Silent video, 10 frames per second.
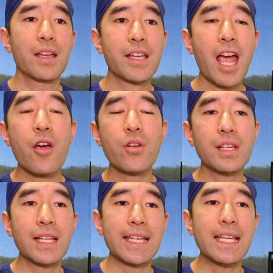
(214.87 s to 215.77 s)

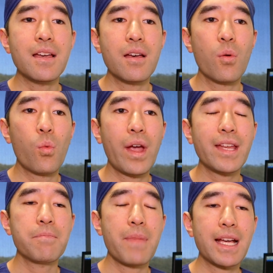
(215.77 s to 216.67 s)
Currently,
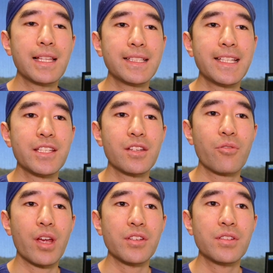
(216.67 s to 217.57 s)
wet macular
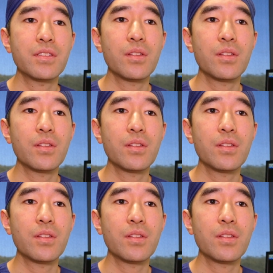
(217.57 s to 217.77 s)
degeneration,